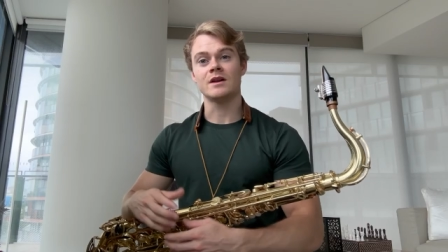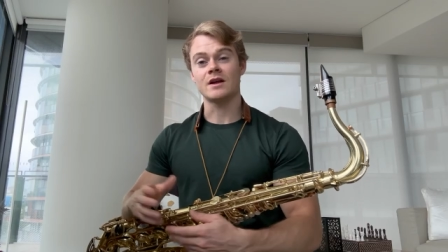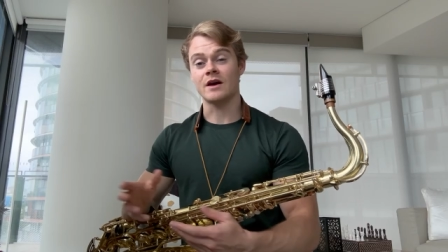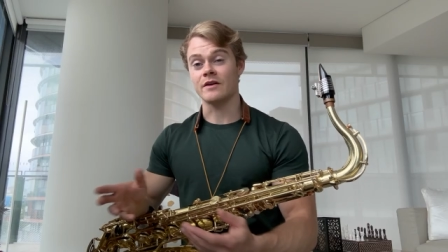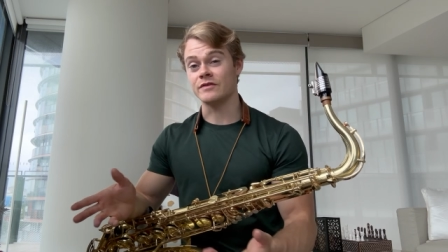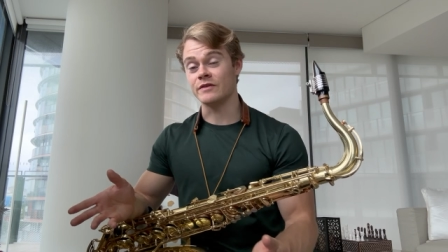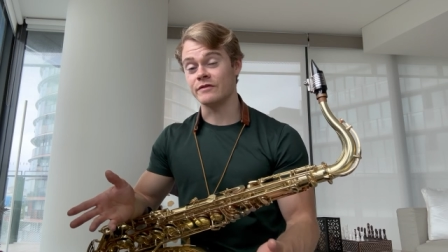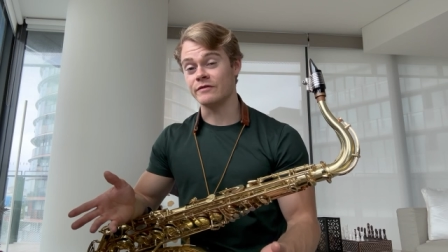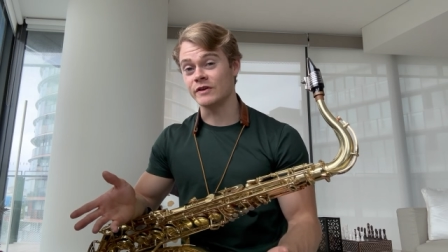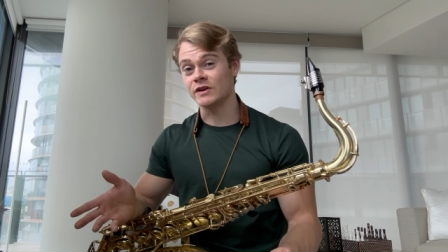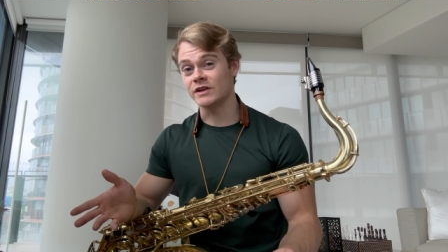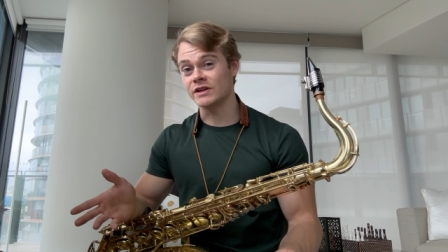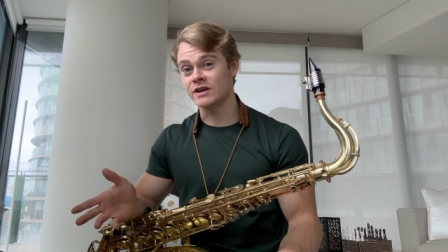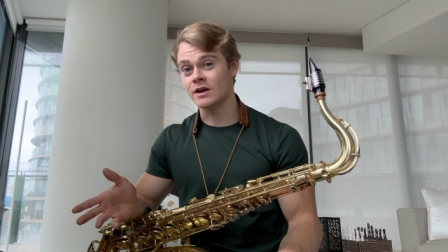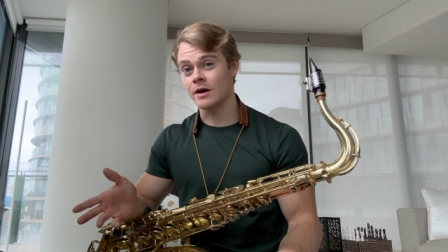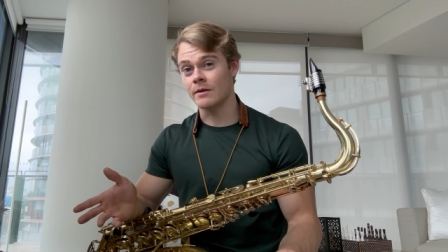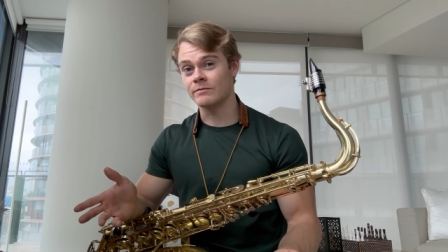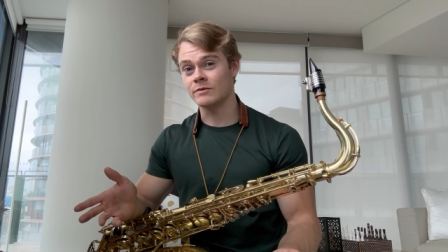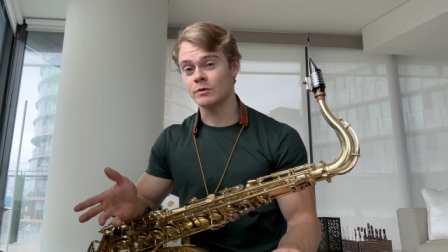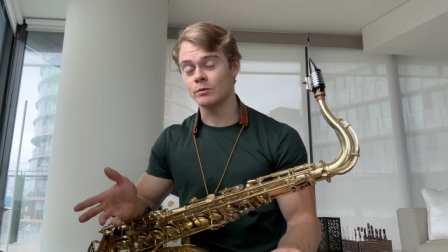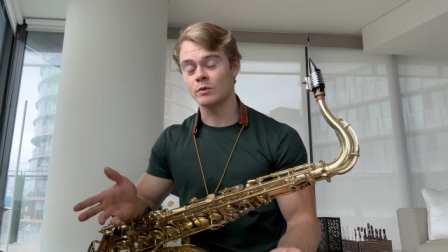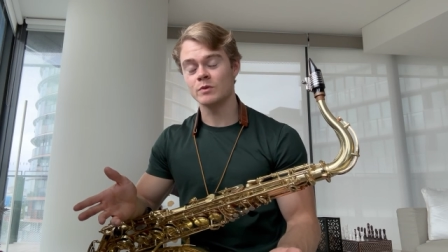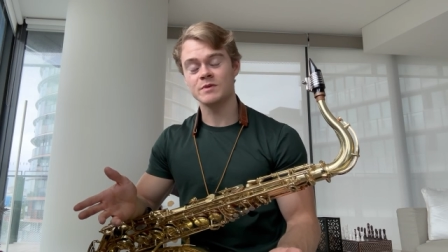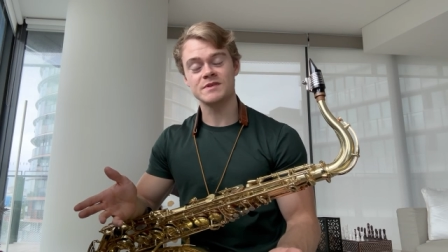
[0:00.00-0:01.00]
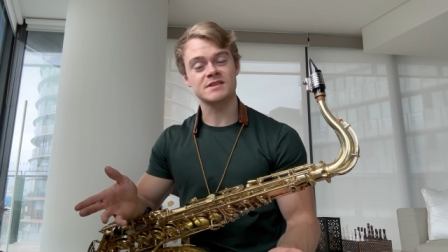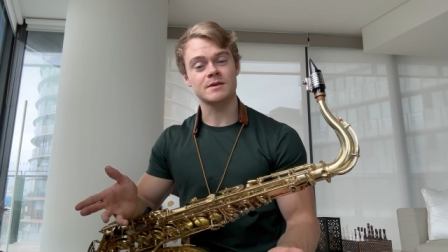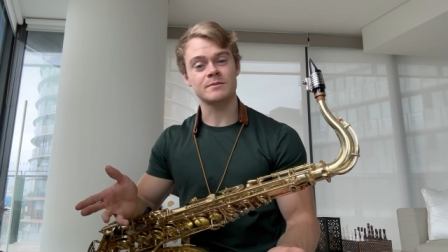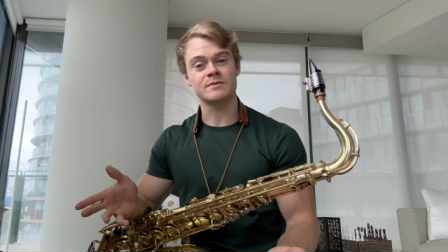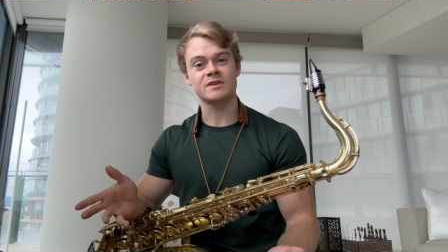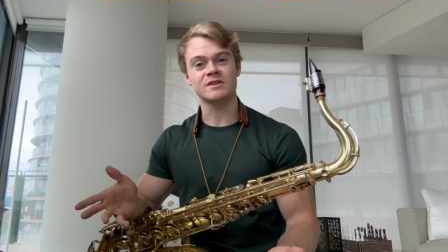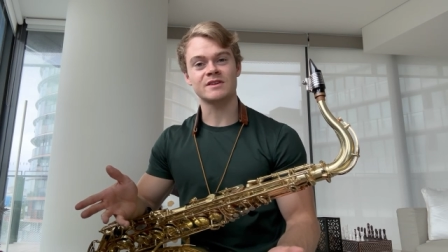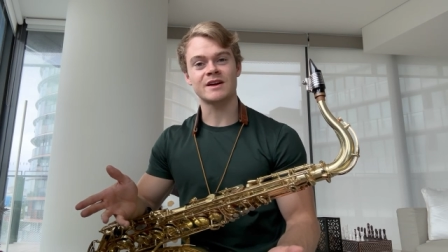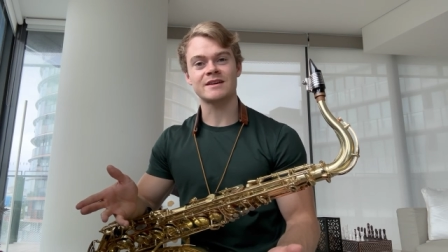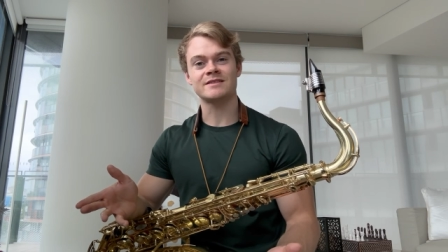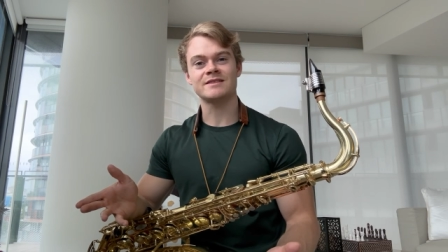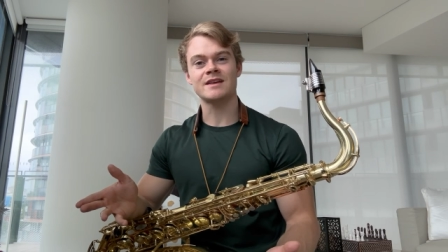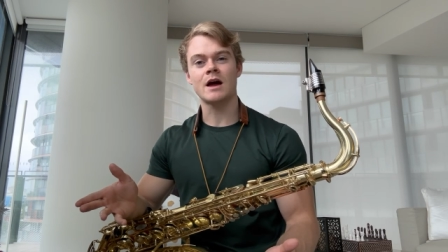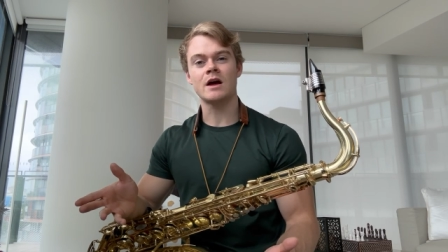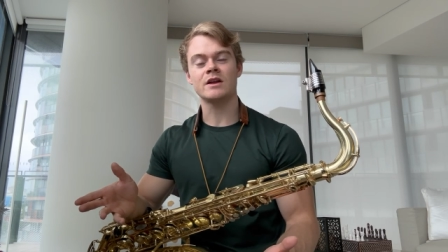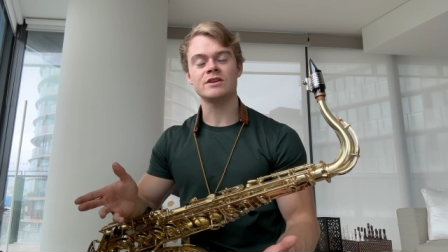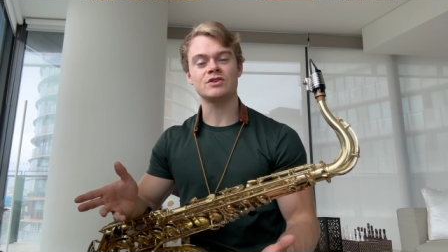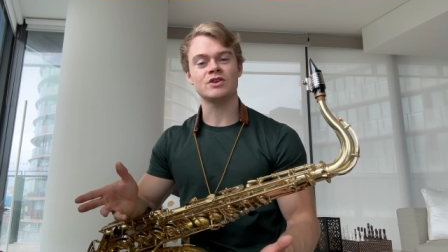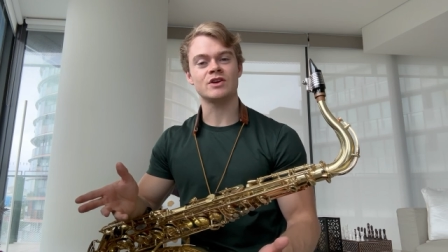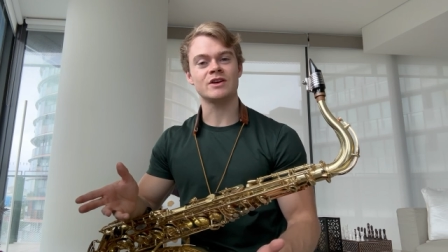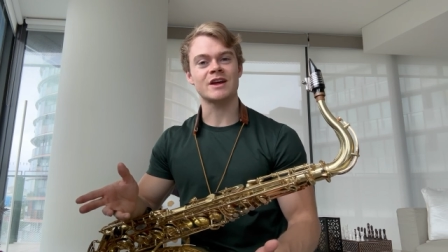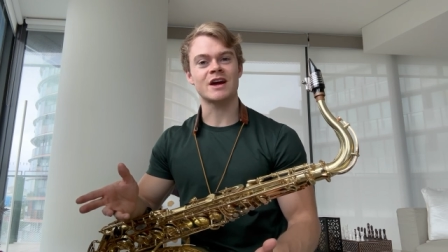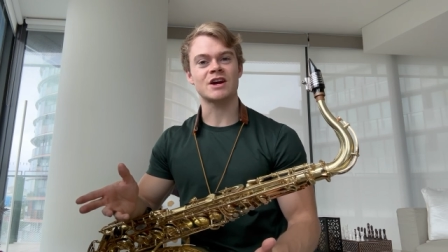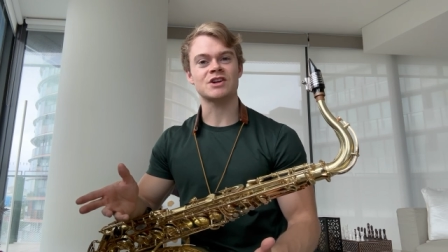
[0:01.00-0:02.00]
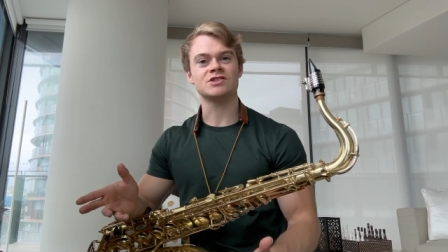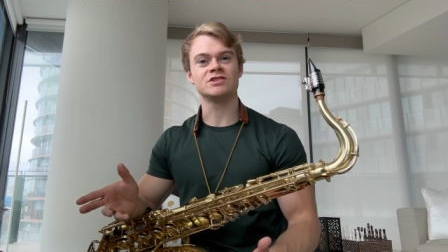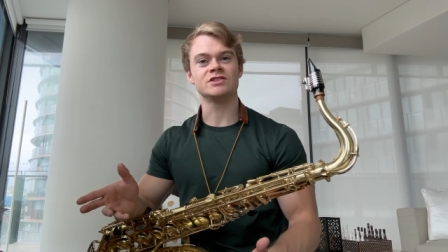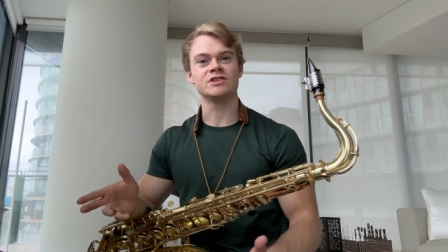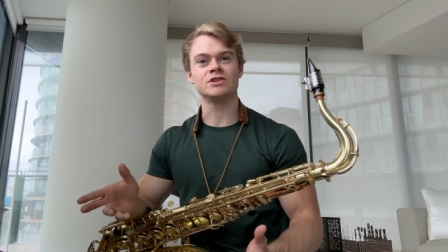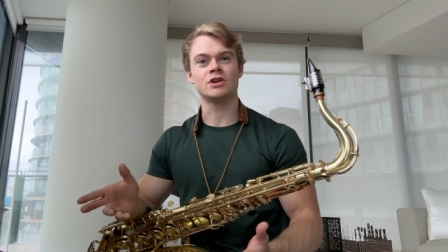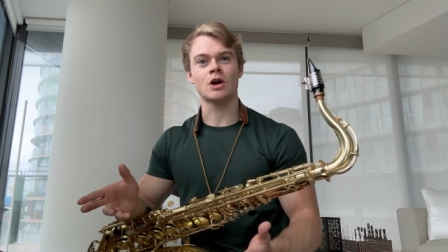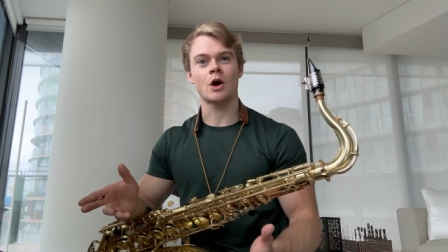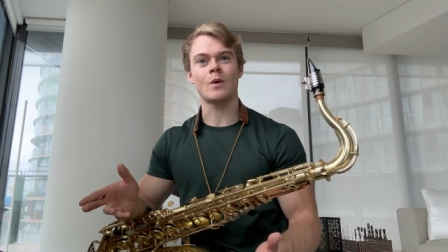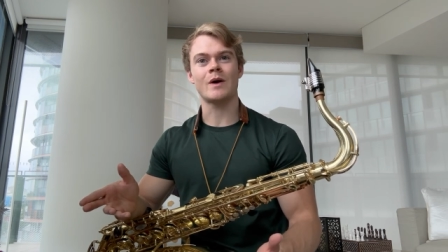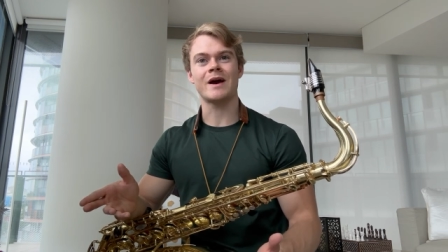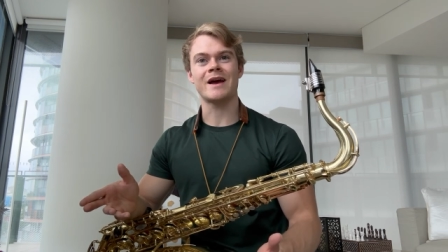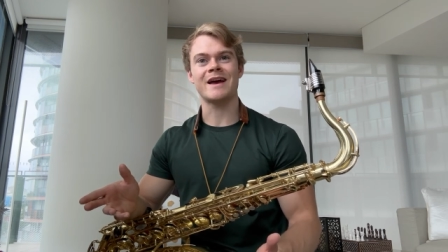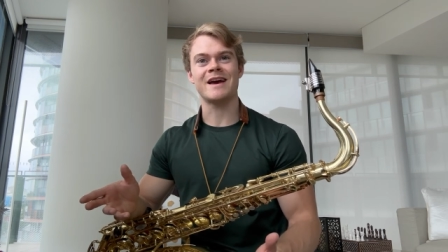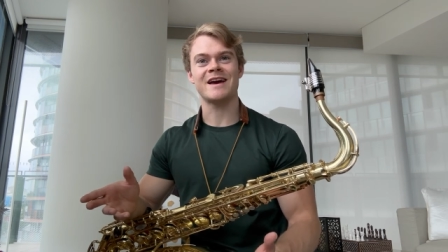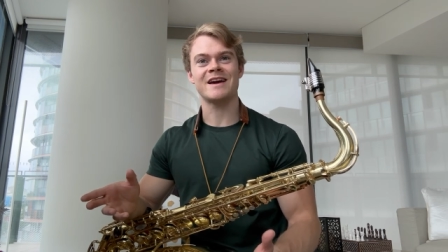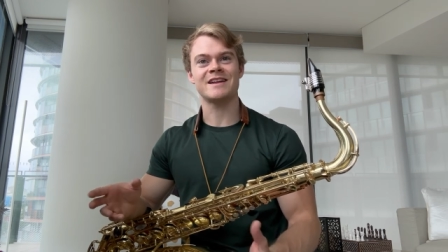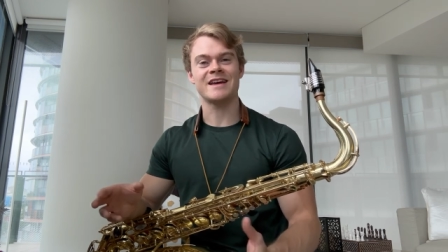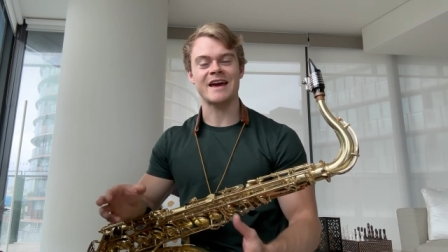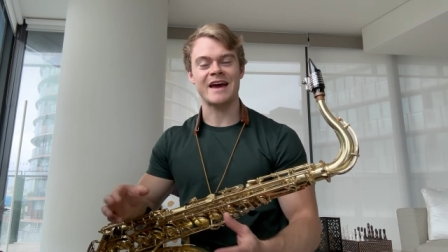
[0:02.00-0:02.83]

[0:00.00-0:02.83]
you're feeling comfortable with something like that, you can actually go ahead